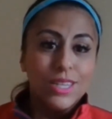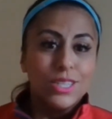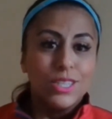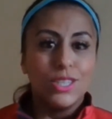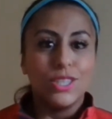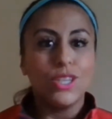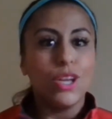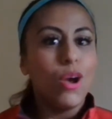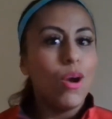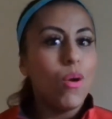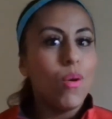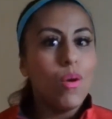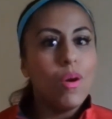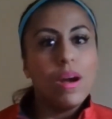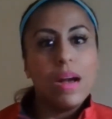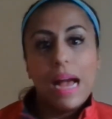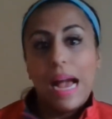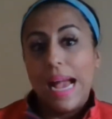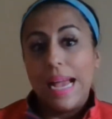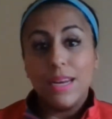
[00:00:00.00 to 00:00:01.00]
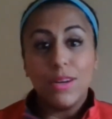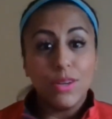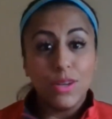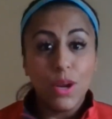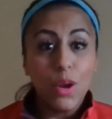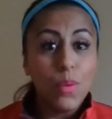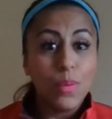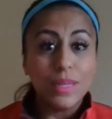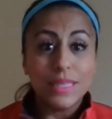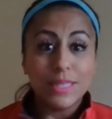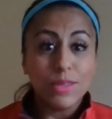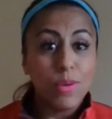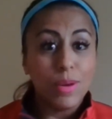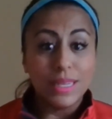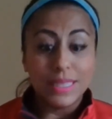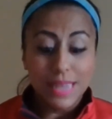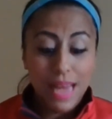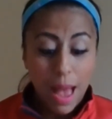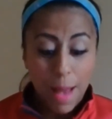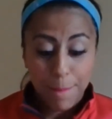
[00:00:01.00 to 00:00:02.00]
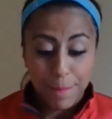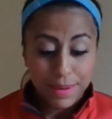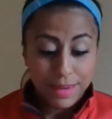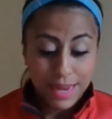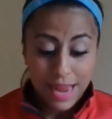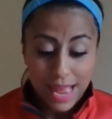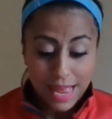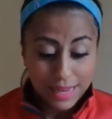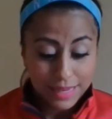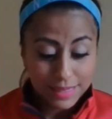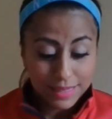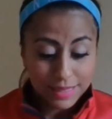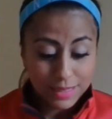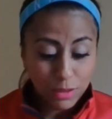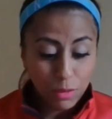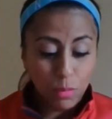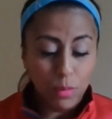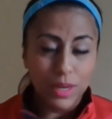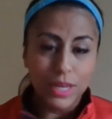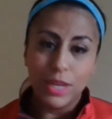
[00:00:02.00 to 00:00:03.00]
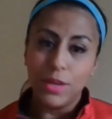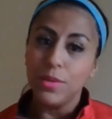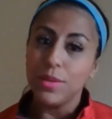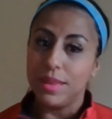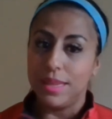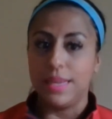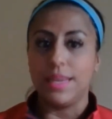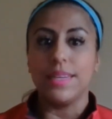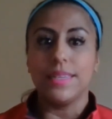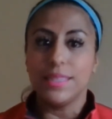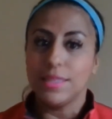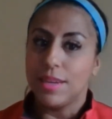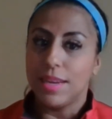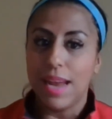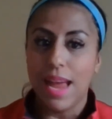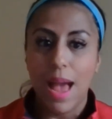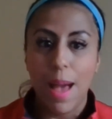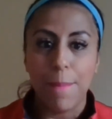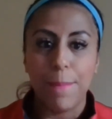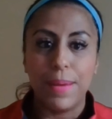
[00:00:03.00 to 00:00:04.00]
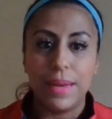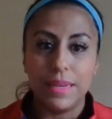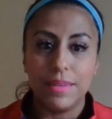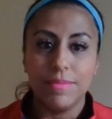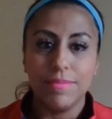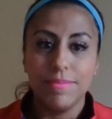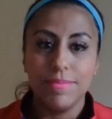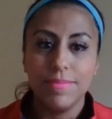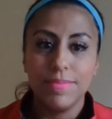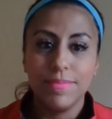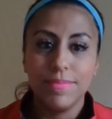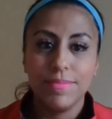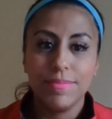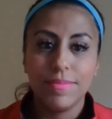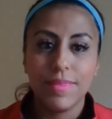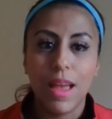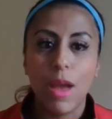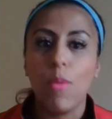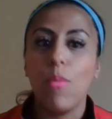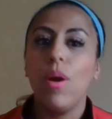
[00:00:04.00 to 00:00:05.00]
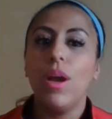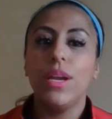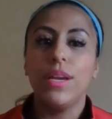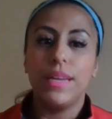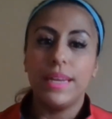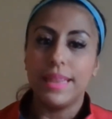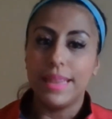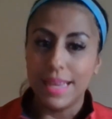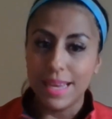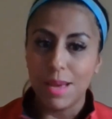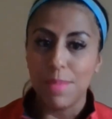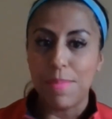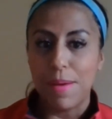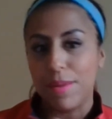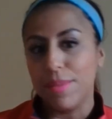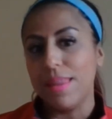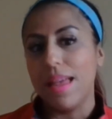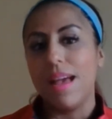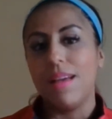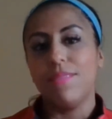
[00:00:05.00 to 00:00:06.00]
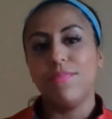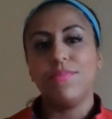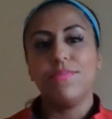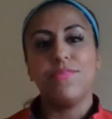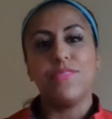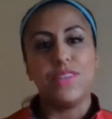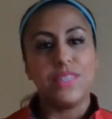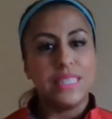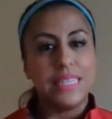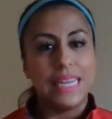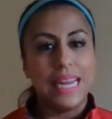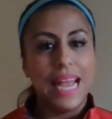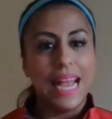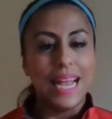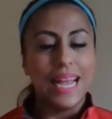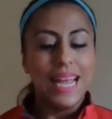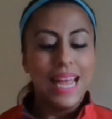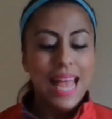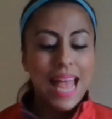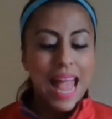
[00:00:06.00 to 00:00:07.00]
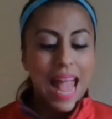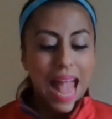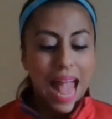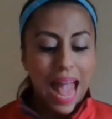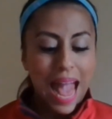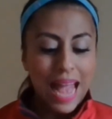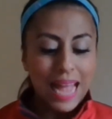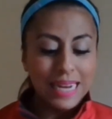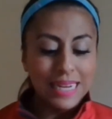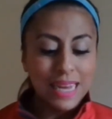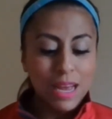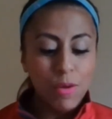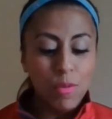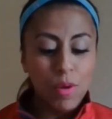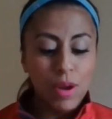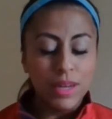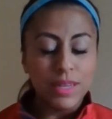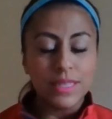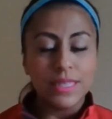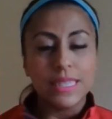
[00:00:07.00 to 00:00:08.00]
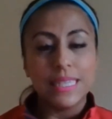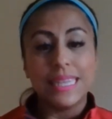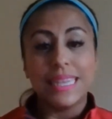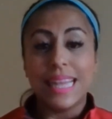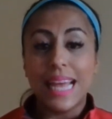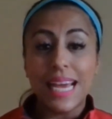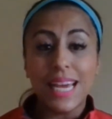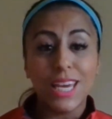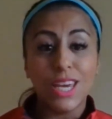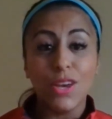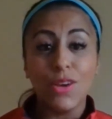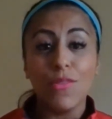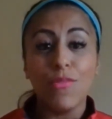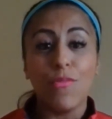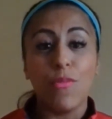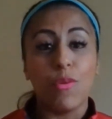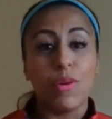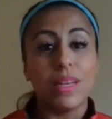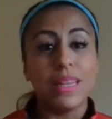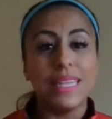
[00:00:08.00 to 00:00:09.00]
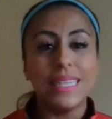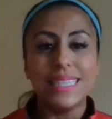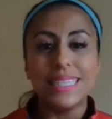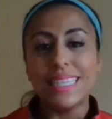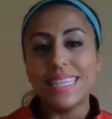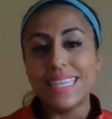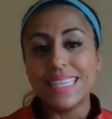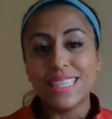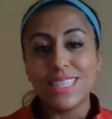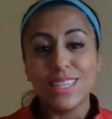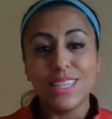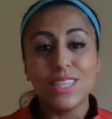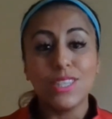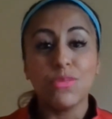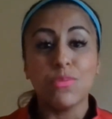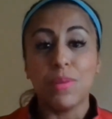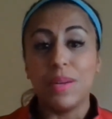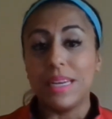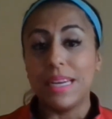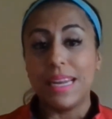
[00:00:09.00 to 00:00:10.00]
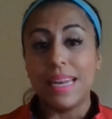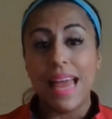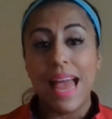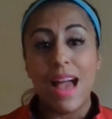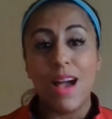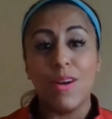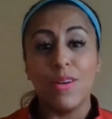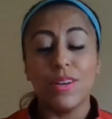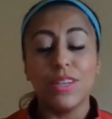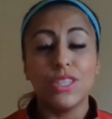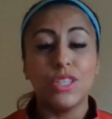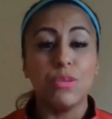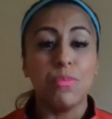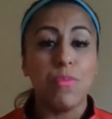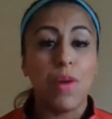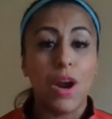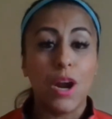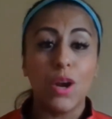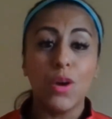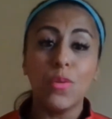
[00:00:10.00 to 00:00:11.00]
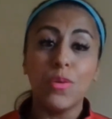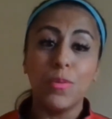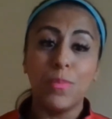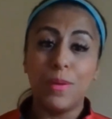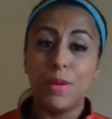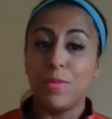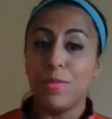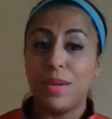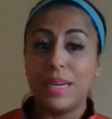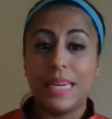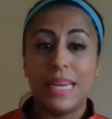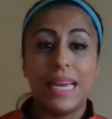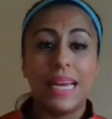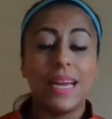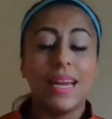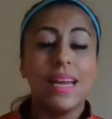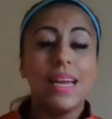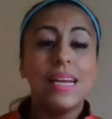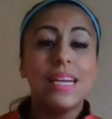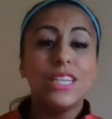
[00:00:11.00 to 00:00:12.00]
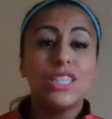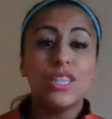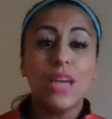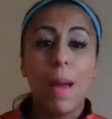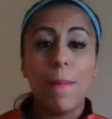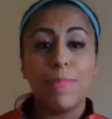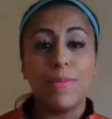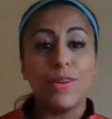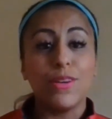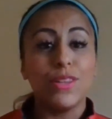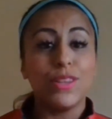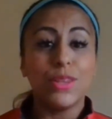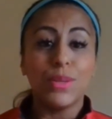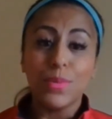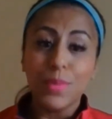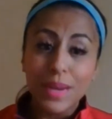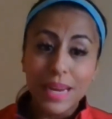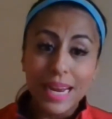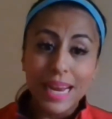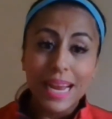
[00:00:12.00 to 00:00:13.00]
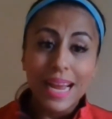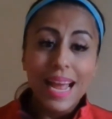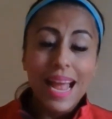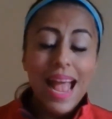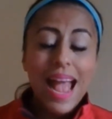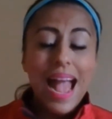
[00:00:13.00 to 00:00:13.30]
So I don't know what's going to happen next. What do you think is going to happen? I want you to think about that for today. And I want to thank you for listening to this read aloud. Tomorrow we'll be reading chapter 3.